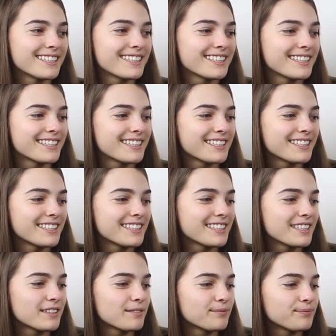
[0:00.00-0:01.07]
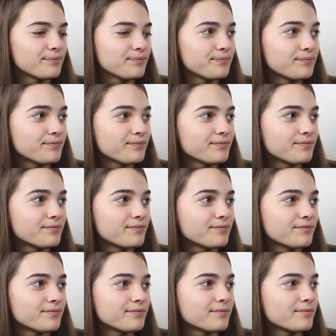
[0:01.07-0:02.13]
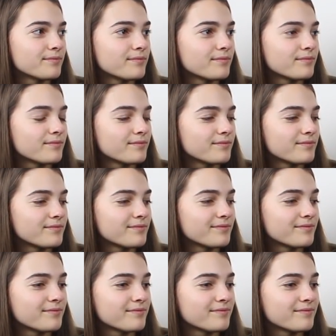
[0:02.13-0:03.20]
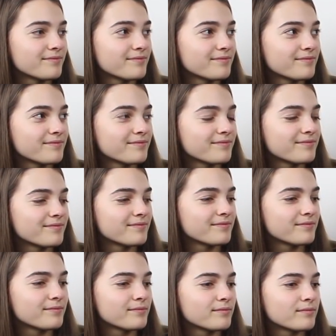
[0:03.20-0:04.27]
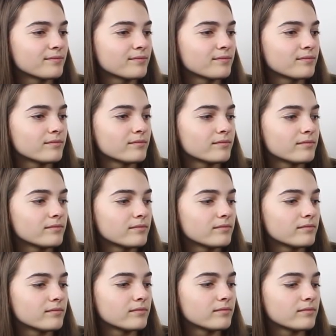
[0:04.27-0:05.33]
(silent)